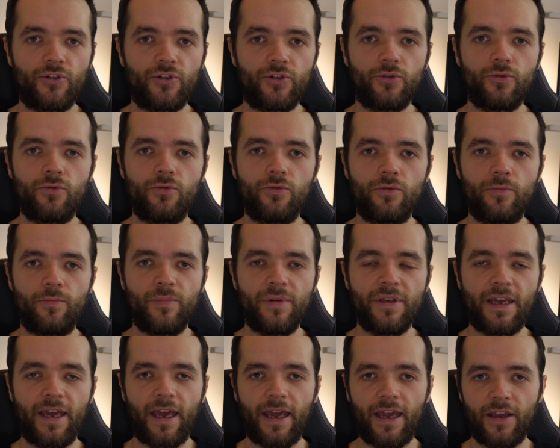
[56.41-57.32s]
you
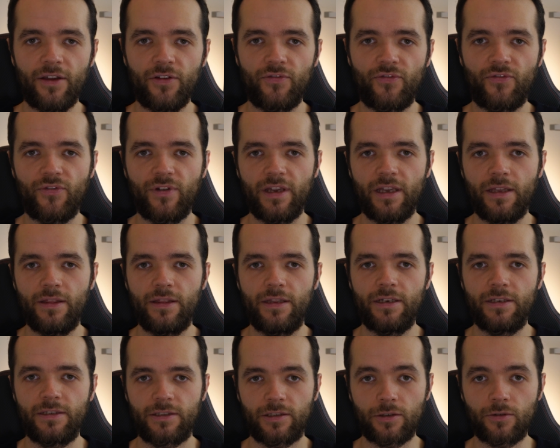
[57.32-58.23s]
behave in
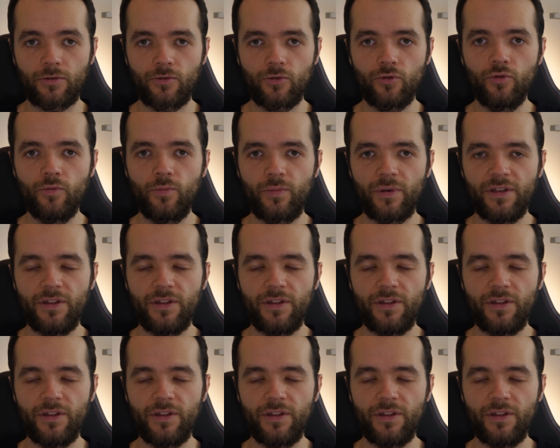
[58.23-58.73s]
this group,